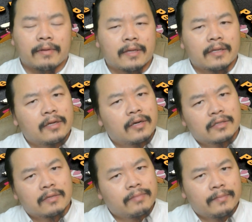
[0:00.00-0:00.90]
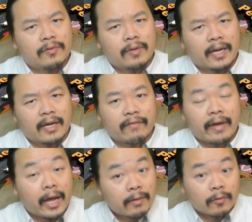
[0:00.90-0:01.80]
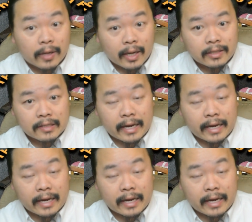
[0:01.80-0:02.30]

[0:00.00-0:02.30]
But then there are some people who have animal guides.